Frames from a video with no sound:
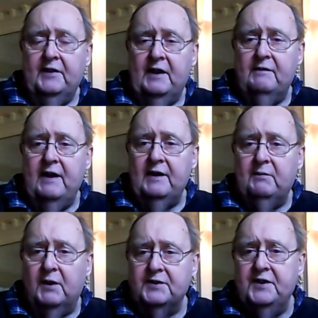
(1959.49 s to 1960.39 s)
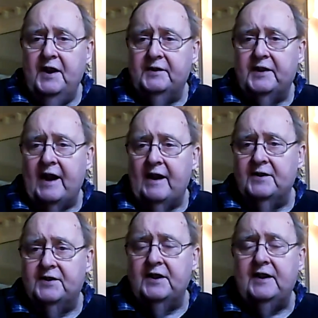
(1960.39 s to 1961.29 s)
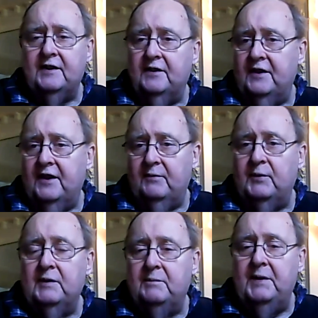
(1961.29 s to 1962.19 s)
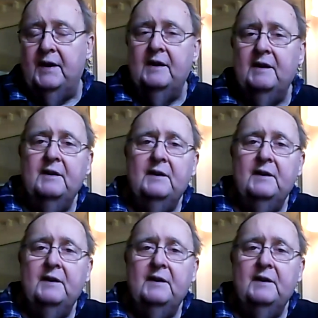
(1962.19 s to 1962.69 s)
there really was no guarantee that there would be.